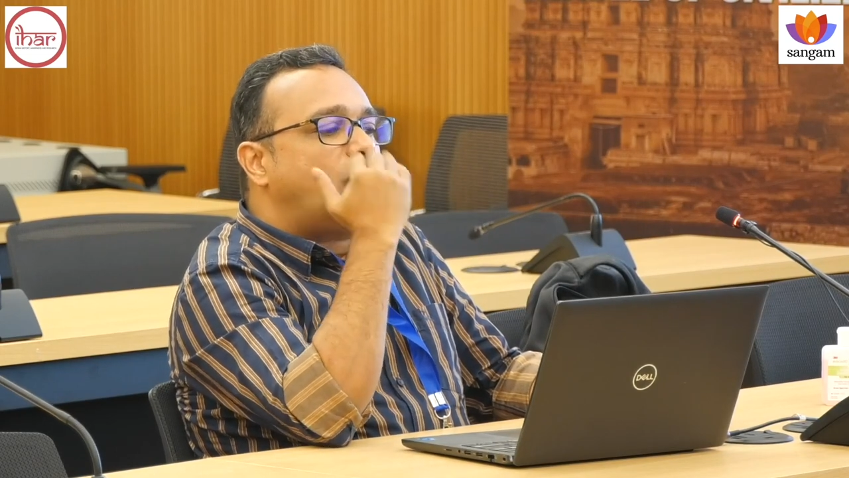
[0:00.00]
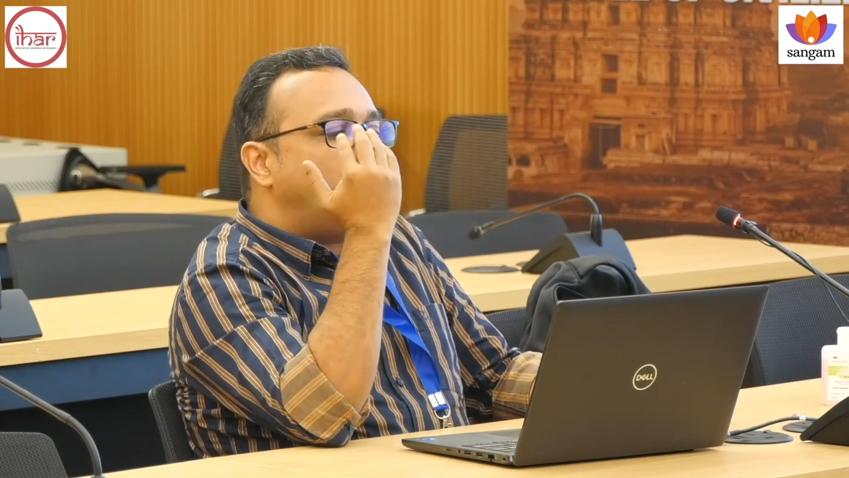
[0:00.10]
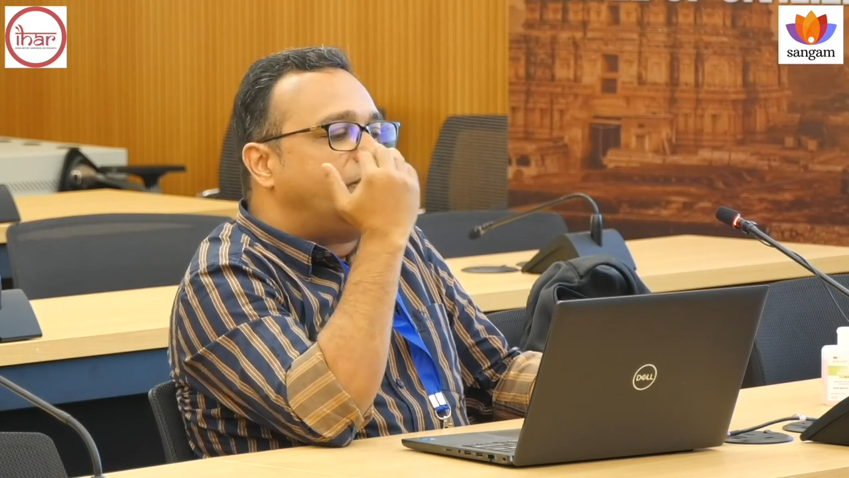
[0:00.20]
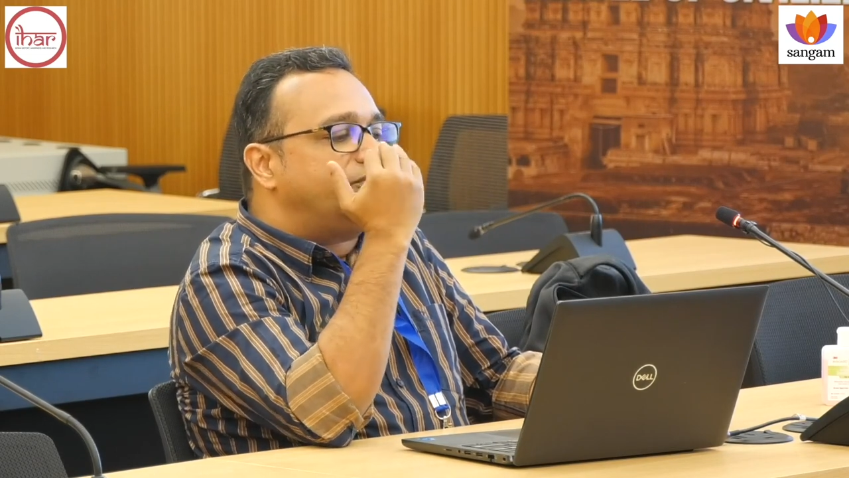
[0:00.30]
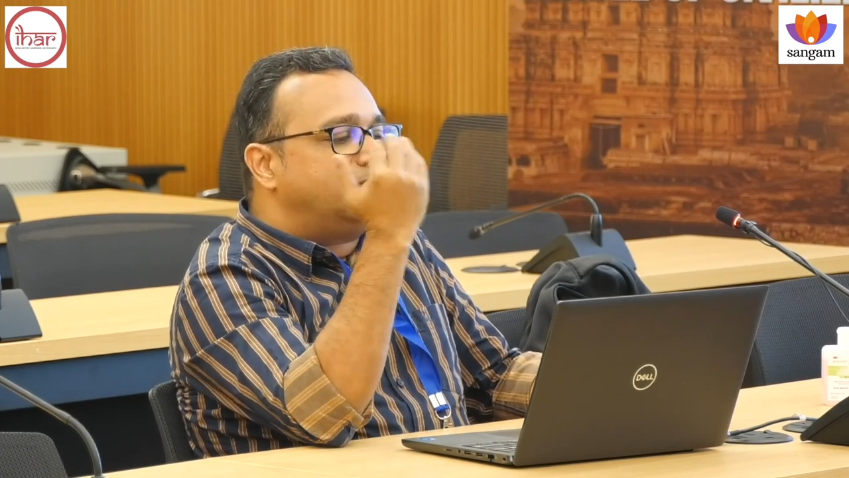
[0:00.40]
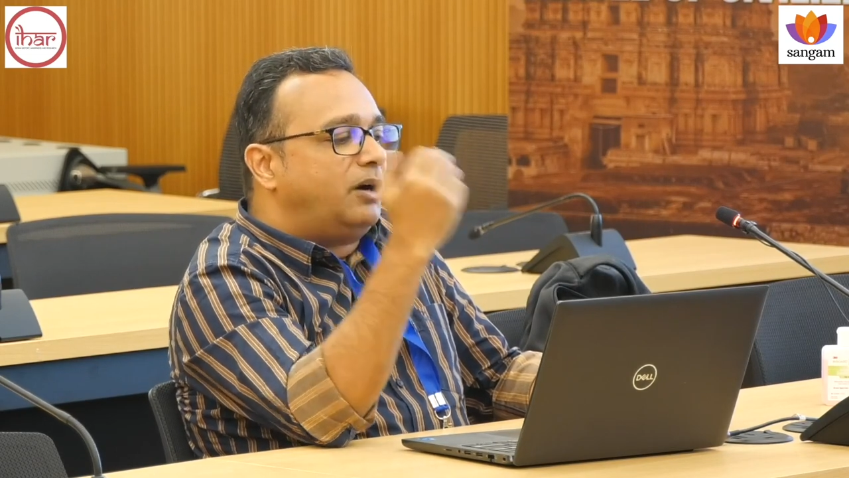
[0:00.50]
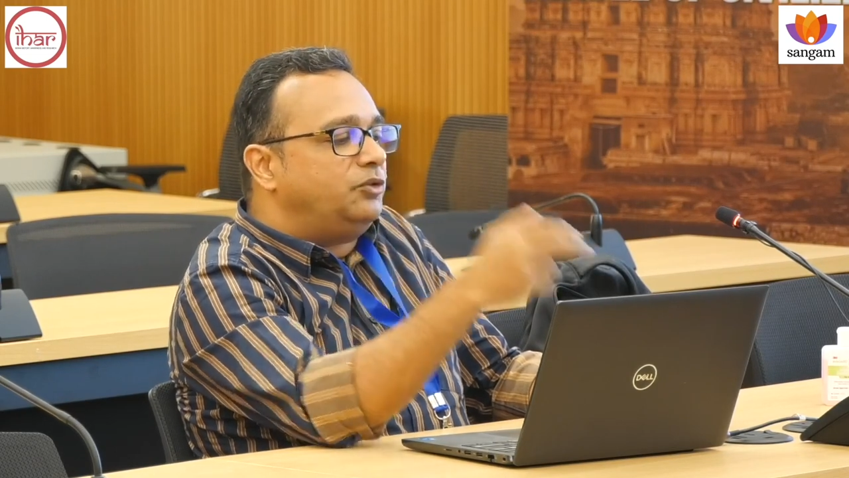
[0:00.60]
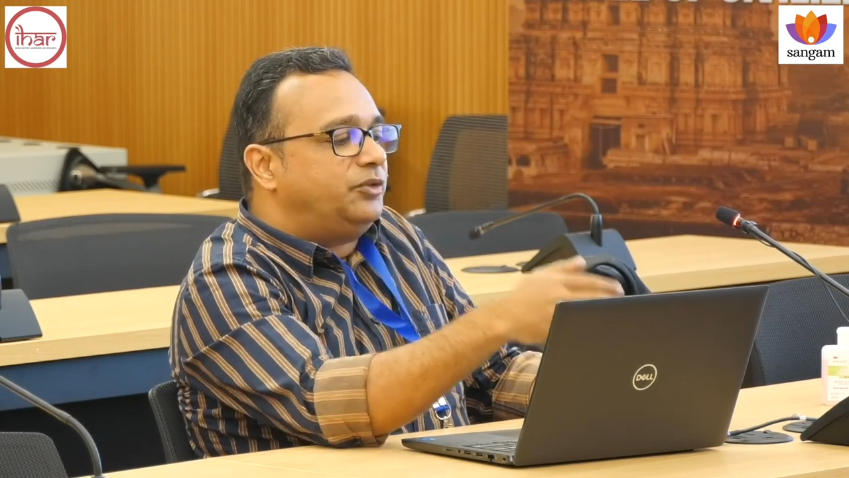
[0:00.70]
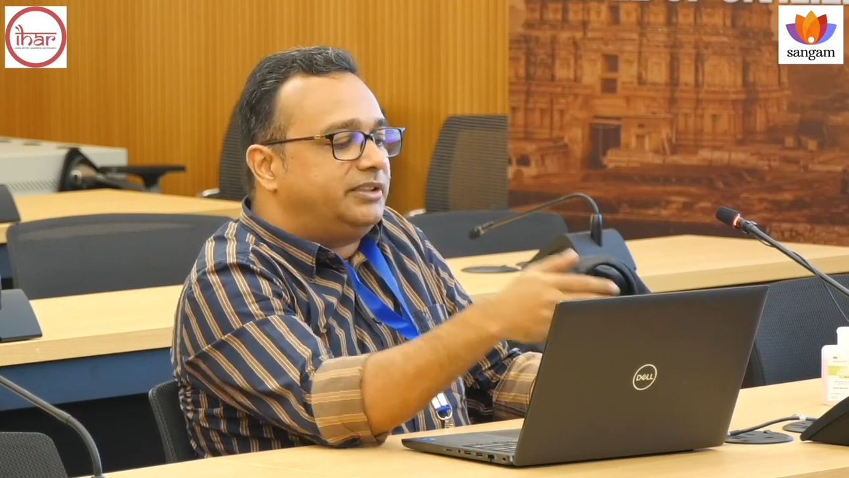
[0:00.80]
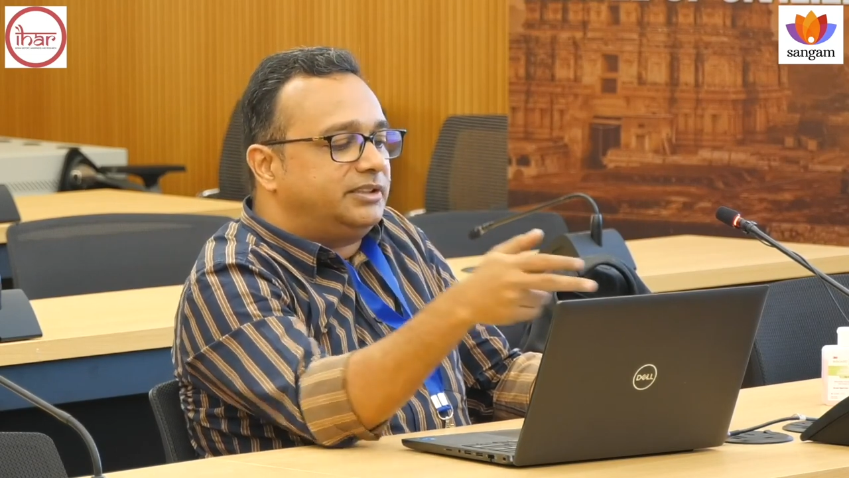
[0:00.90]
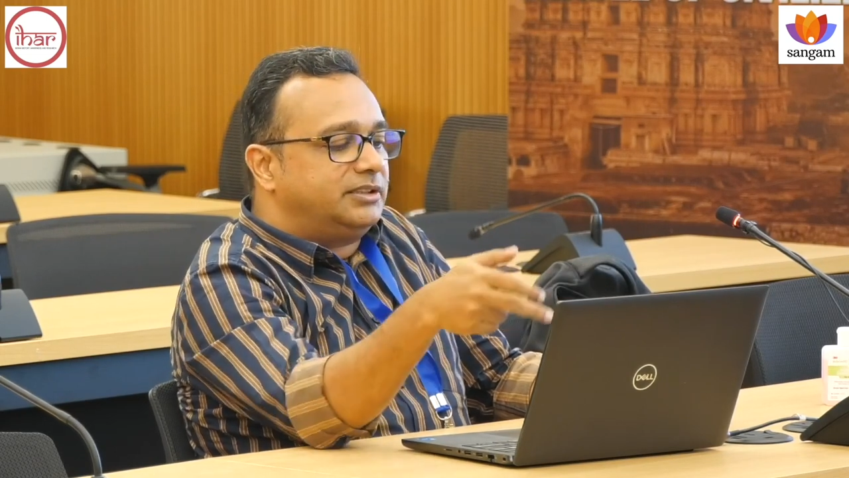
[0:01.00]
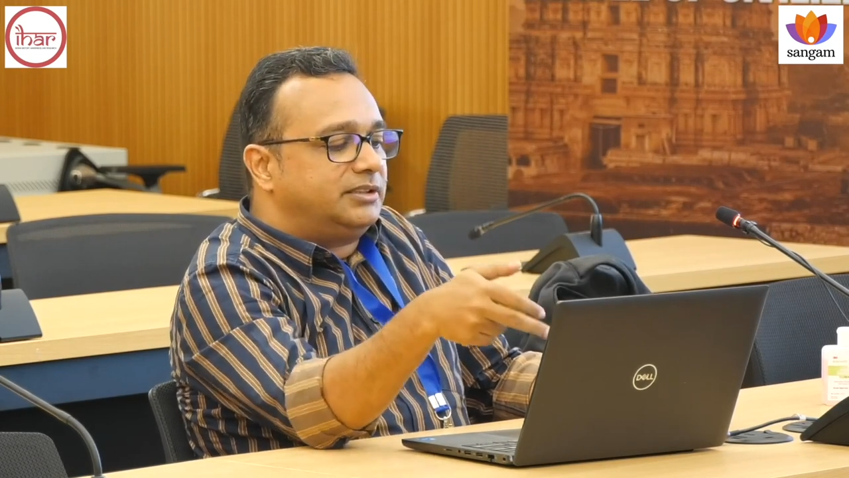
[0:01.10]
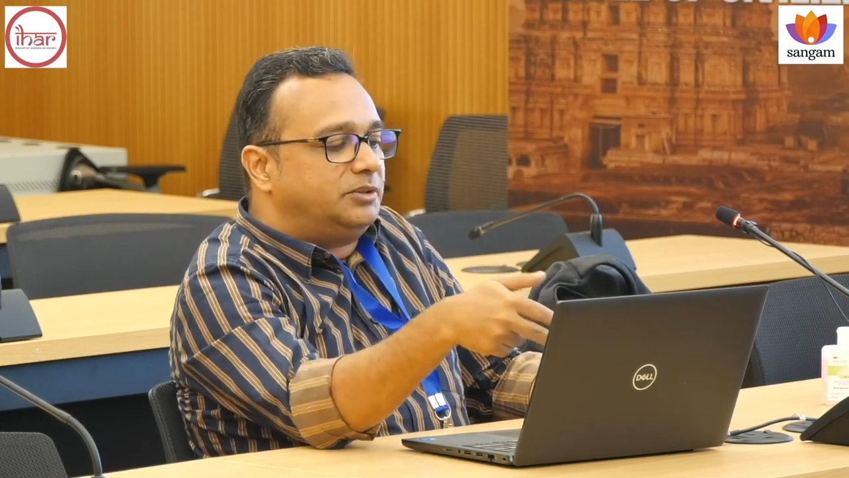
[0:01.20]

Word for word: top of the mouth which is uh,